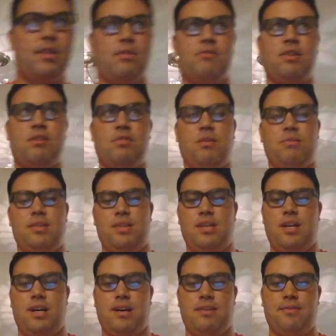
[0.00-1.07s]
It was like 20%
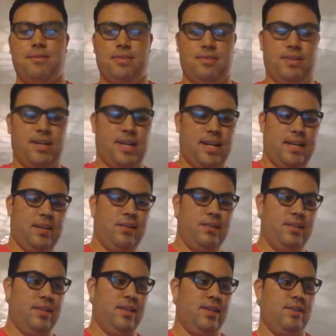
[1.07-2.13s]
off, so I got that good
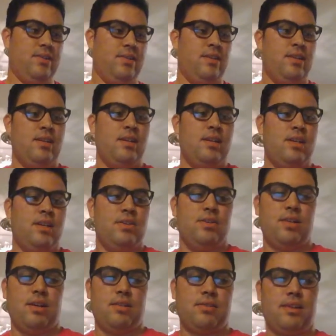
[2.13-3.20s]
deal.
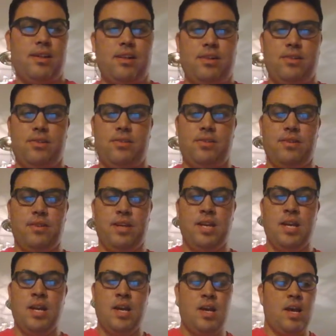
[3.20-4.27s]
So that was kind of cool.
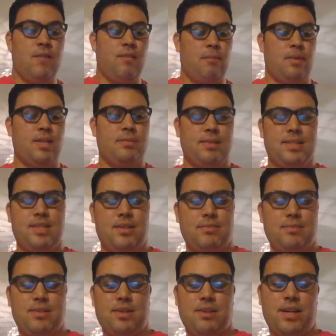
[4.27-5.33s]
If I'm basing myself, I'm
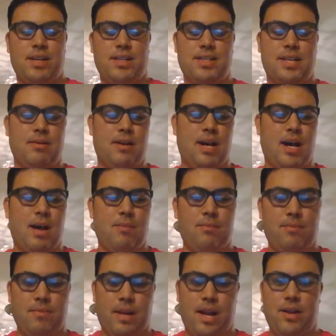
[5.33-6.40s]
sorry, because I
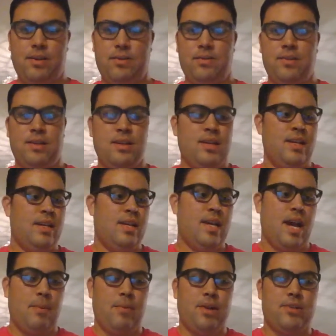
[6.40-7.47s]
know
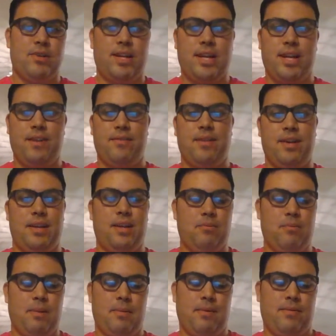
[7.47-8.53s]
I'm really trying to get everything and
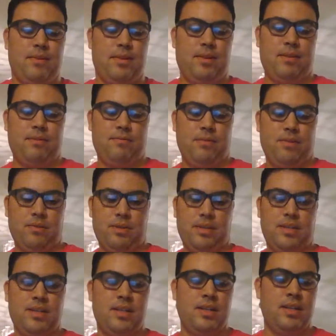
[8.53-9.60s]
remember everything and
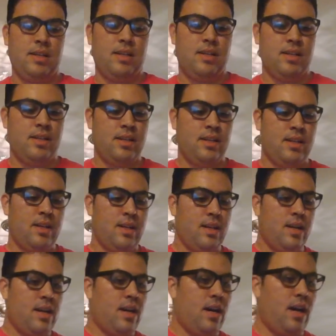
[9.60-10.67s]
focus.
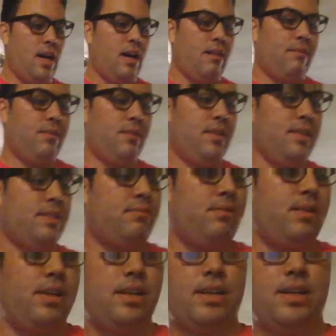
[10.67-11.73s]
For this
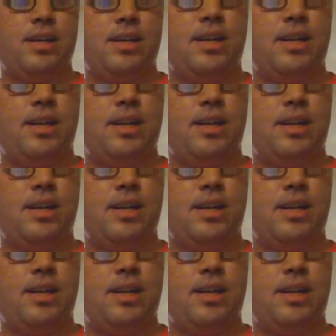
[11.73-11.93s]
week.